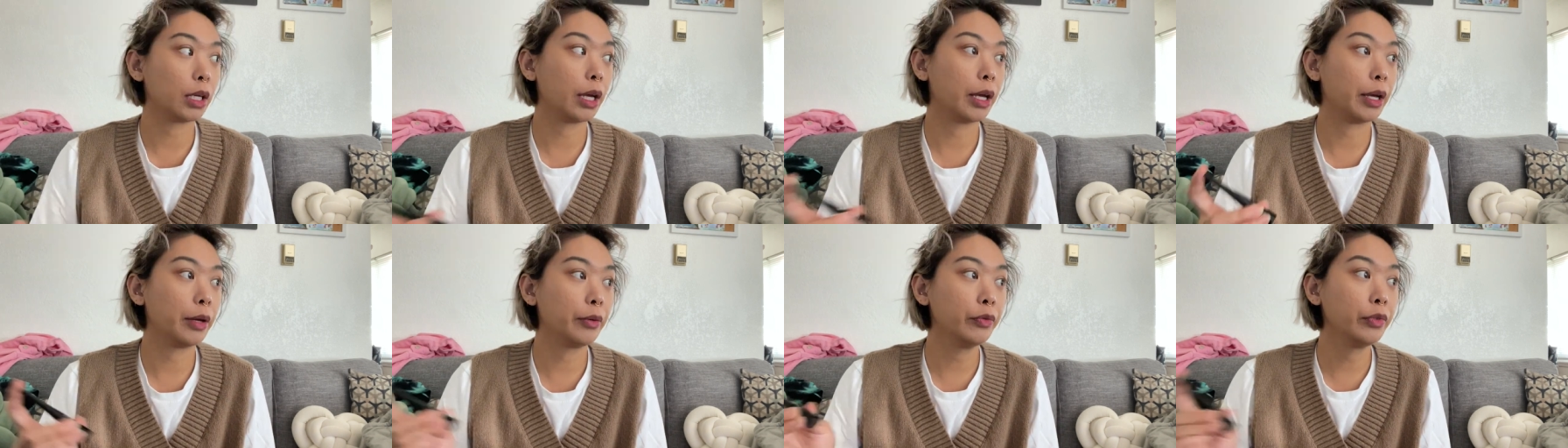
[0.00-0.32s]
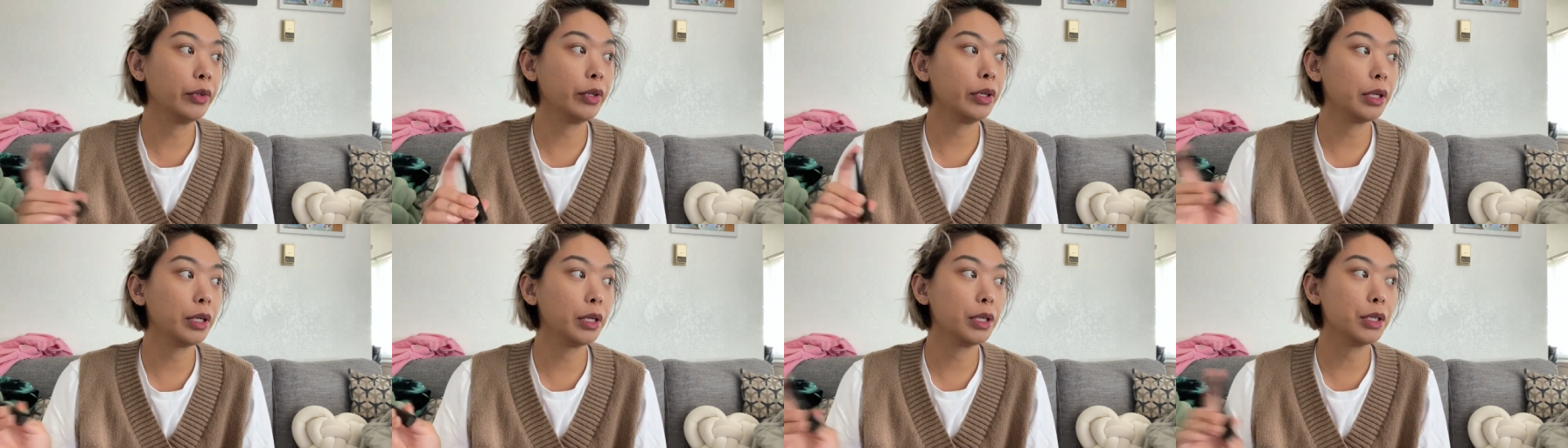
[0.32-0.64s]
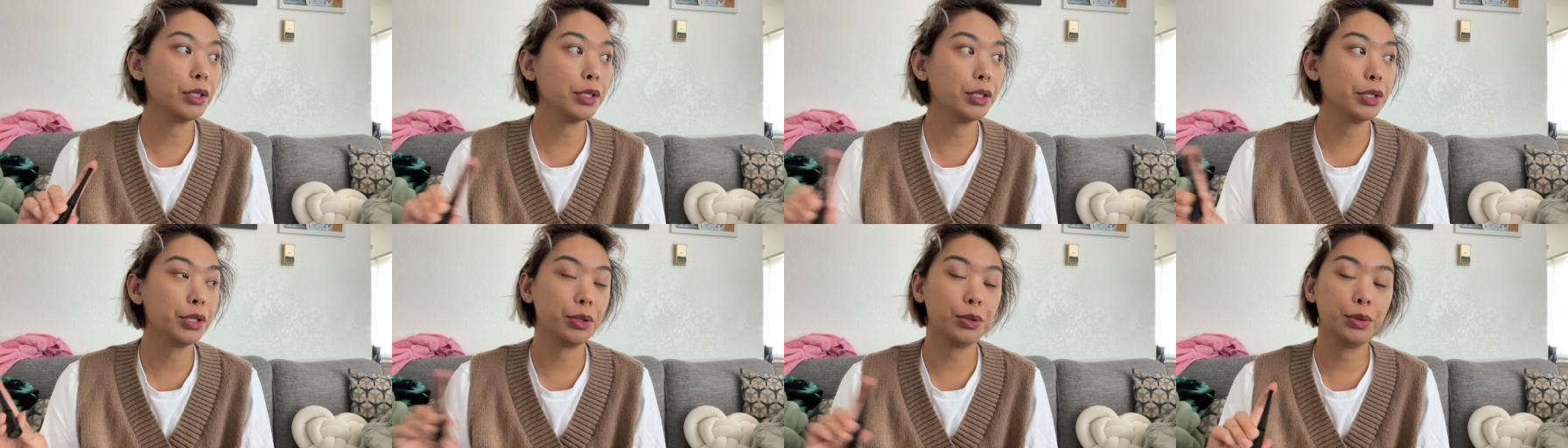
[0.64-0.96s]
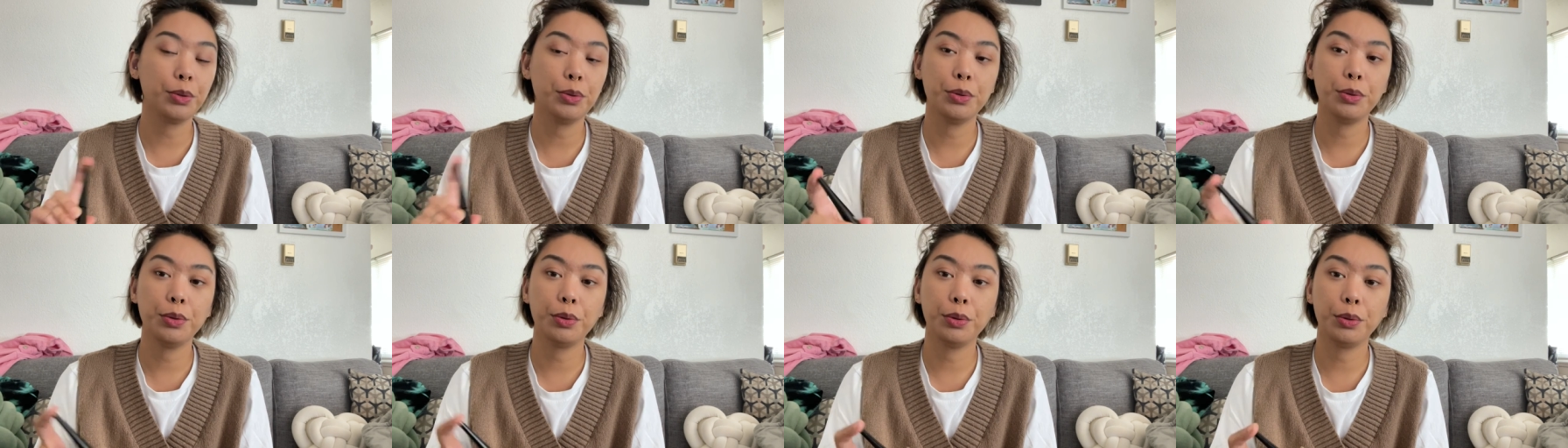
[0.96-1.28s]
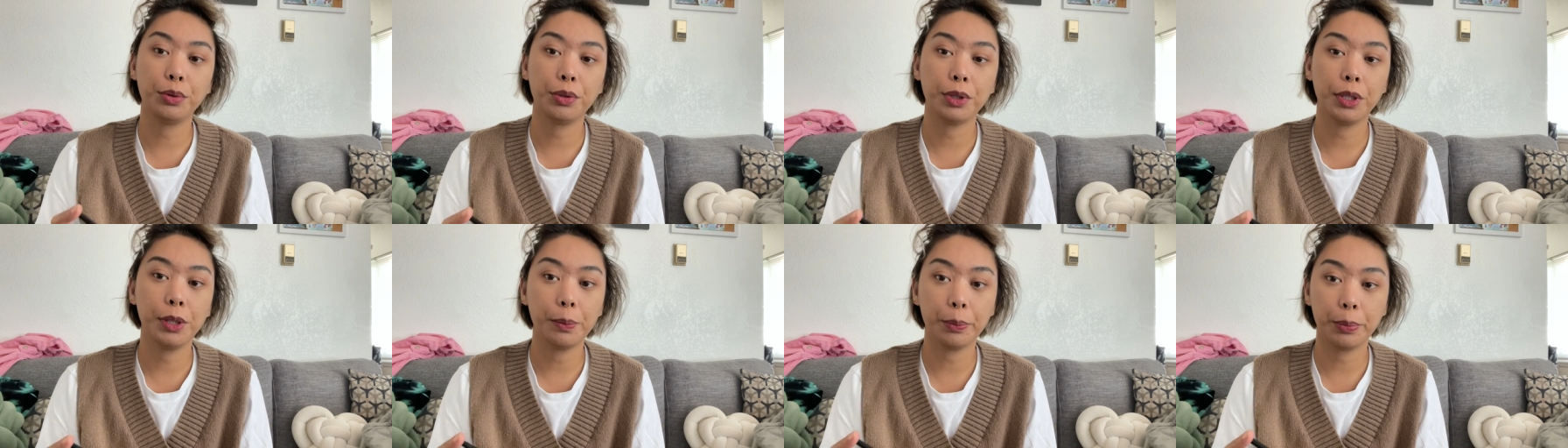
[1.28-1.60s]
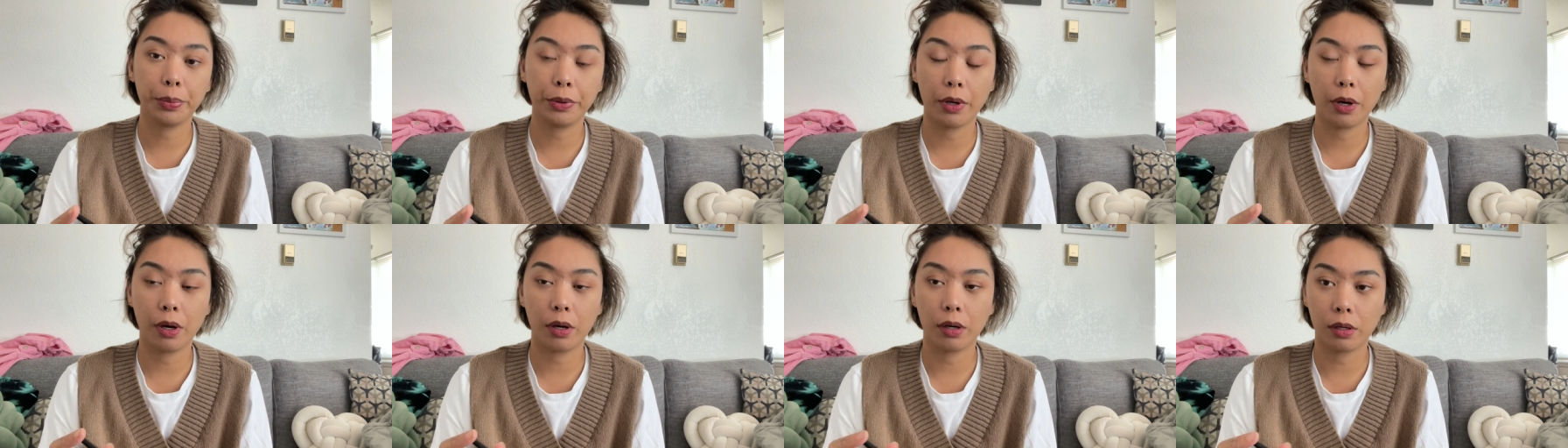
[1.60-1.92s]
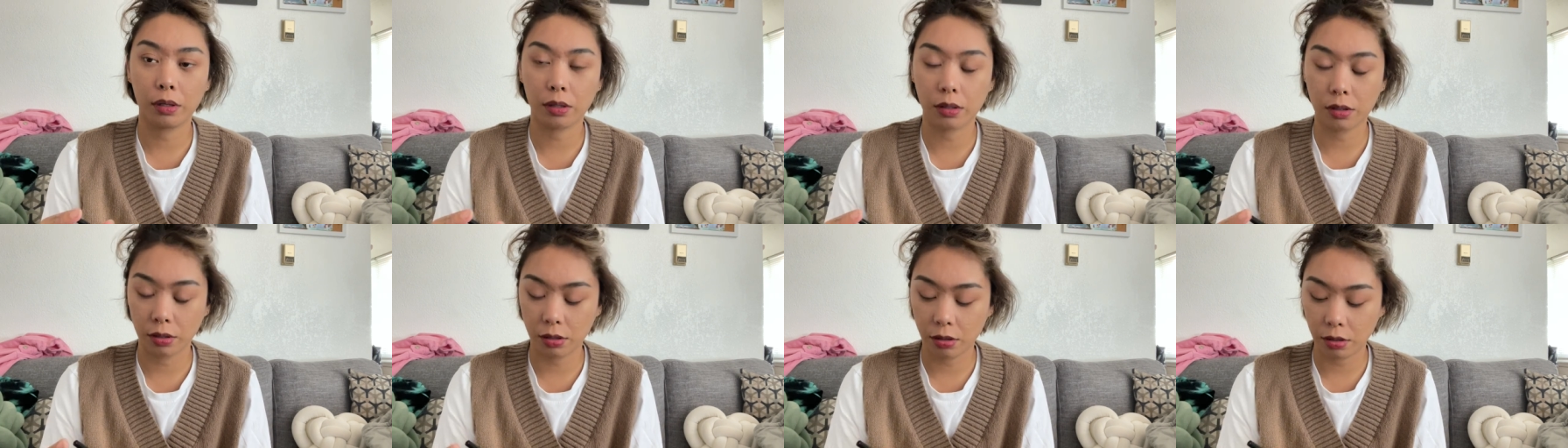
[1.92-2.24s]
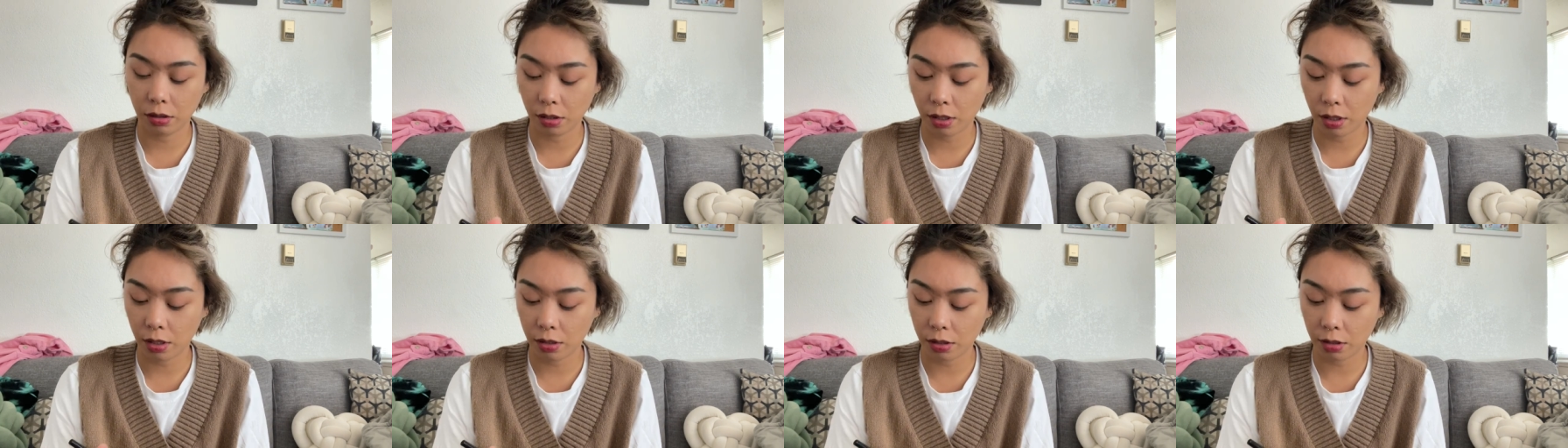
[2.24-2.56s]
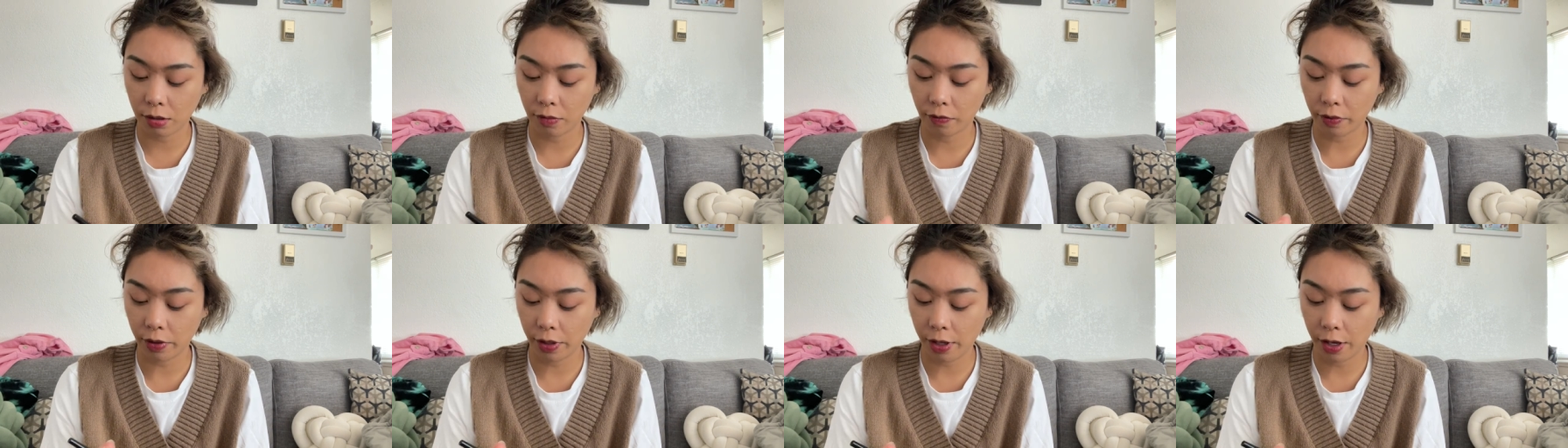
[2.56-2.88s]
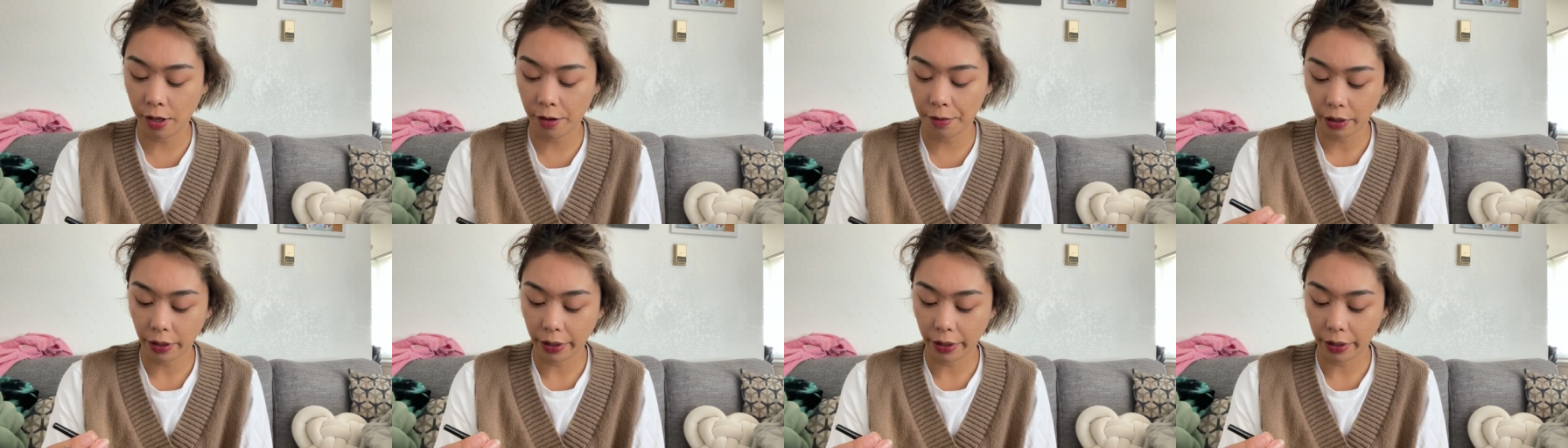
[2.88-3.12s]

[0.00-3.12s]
I'm really into lip products as of late.